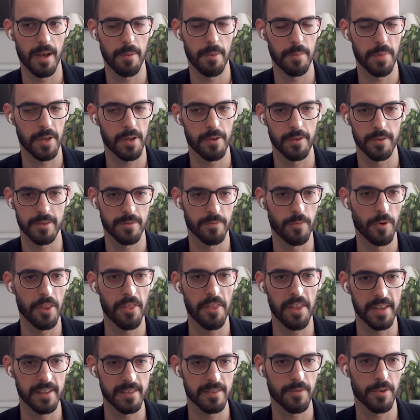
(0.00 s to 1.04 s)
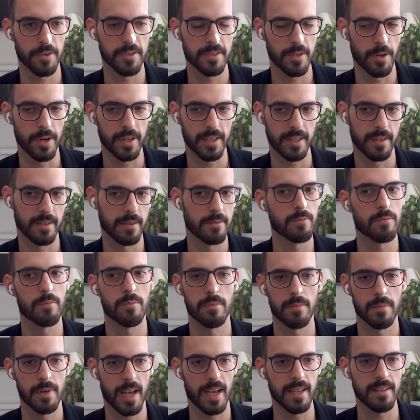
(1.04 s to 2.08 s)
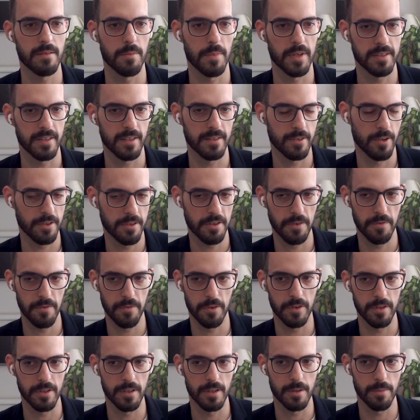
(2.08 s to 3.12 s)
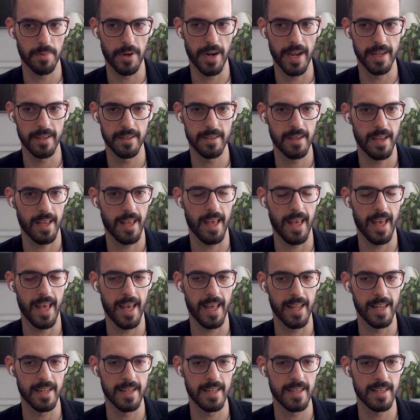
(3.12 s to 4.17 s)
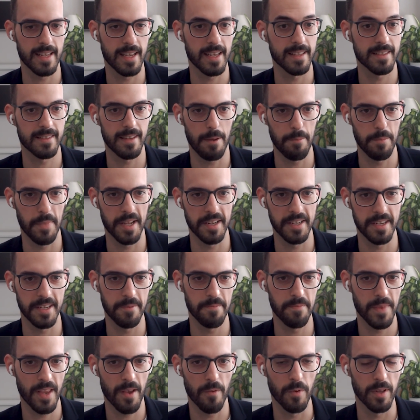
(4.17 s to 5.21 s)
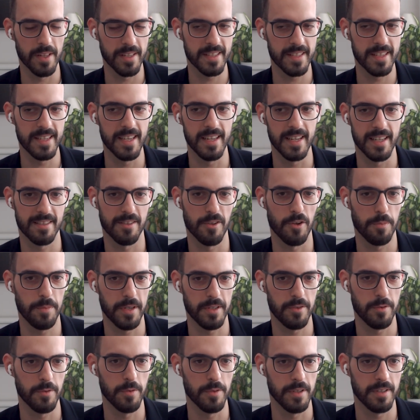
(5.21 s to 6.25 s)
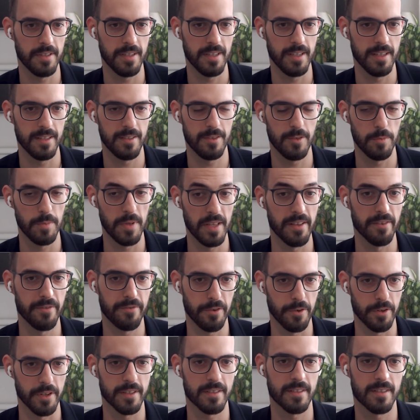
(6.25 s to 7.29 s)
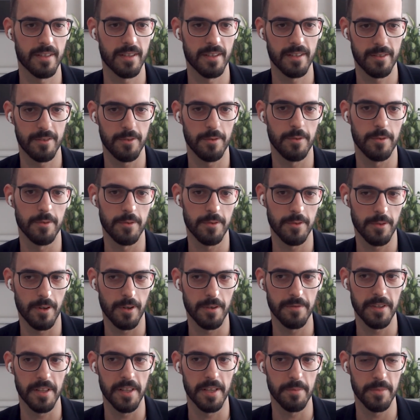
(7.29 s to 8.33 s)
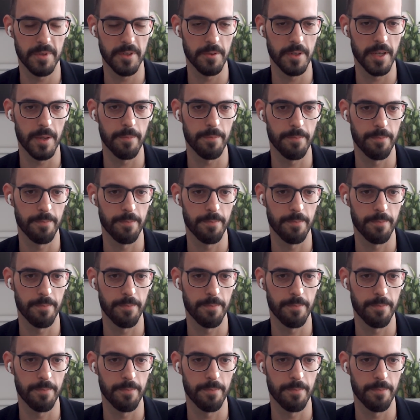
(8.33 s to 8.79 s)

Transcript: Because one thing is for certain, customers are searching for your brand, and somebody will see it as an opportunity to be the first to offer them to them.